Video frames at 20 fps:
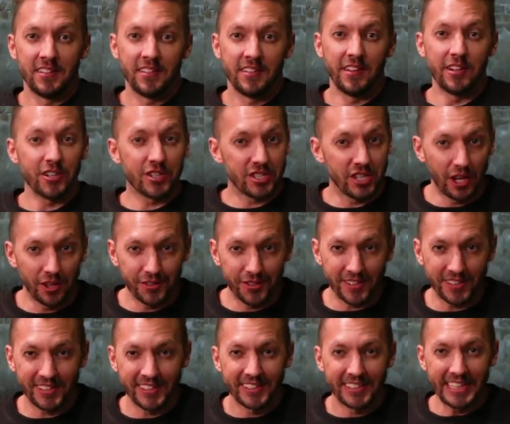there's
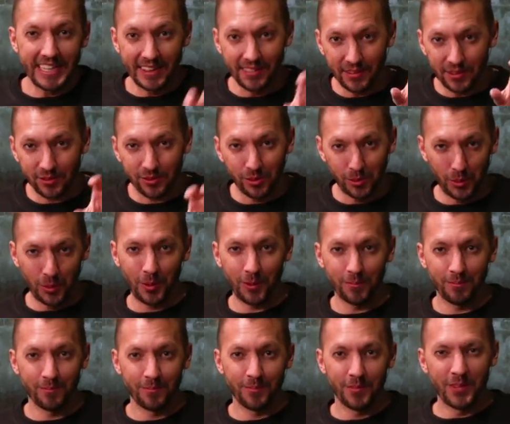shelter in the
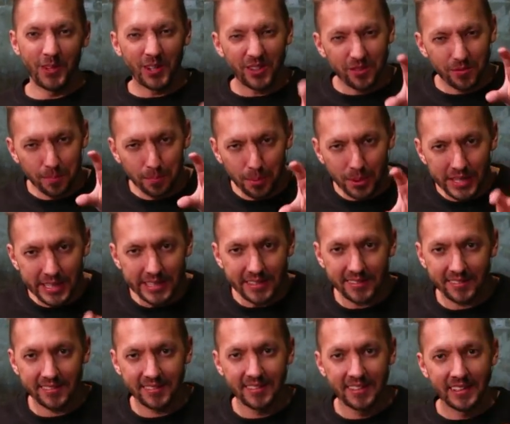storm. There's
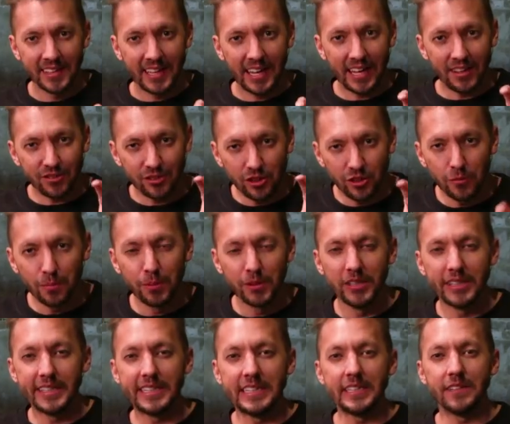peace as you
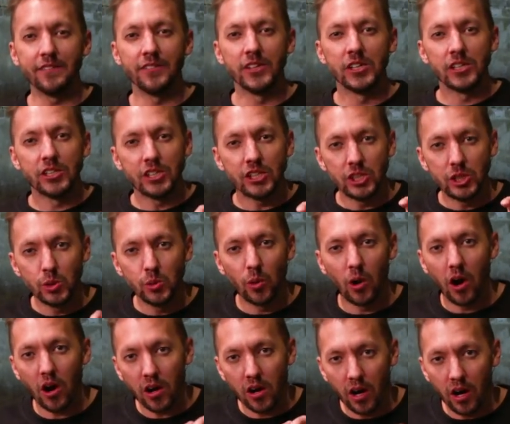believe you
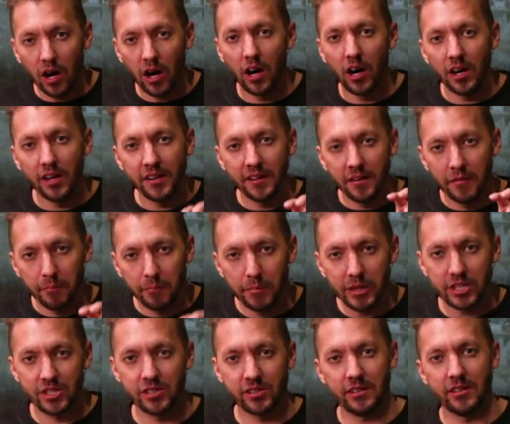are on
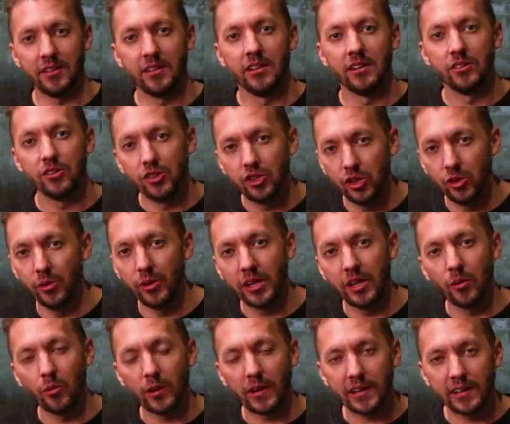mission,
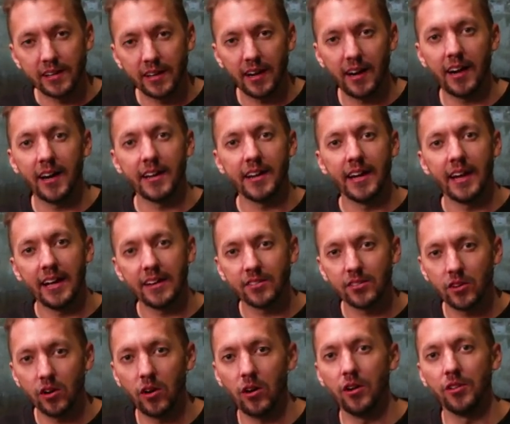doing what God has
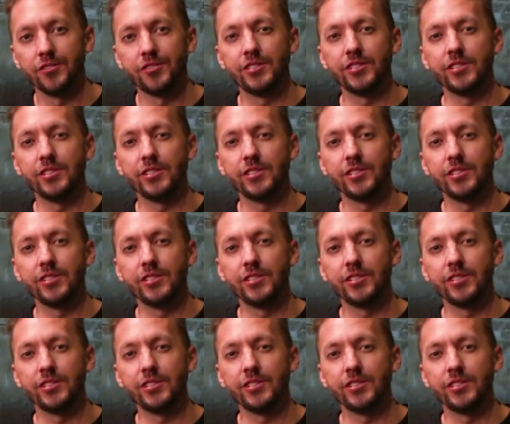called